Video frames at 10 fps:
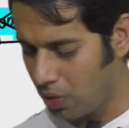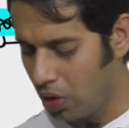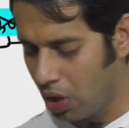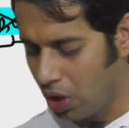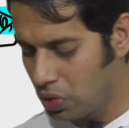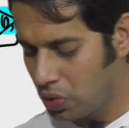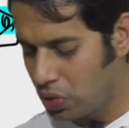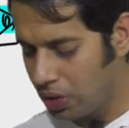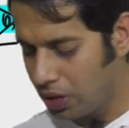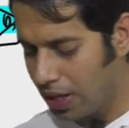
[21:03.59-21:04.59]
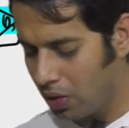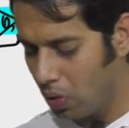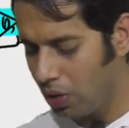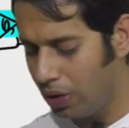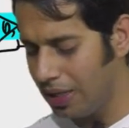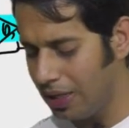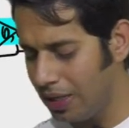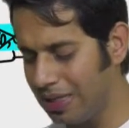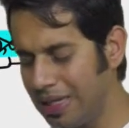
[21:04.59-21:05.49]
you. You should take only the